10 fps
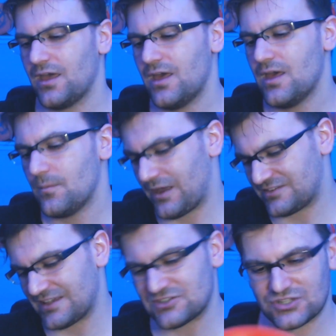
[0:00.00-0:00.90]
But
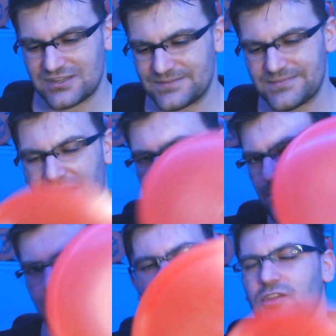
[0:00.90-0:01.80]
essentially,
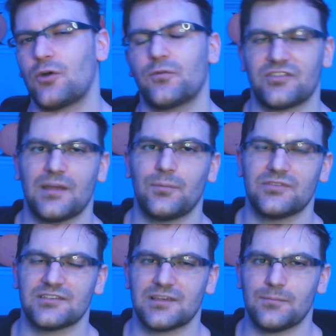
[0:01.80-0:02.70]
most overstable
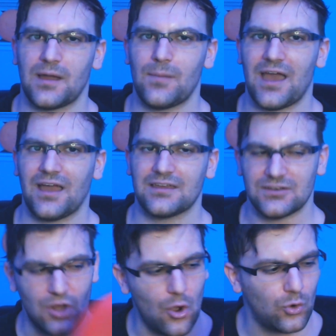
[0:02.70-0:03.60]
disc in my bag,
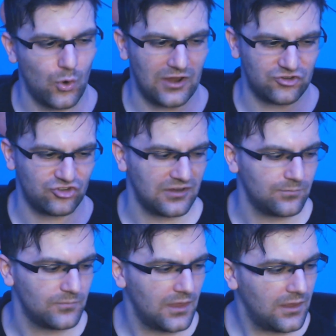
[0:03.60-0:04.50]
no question.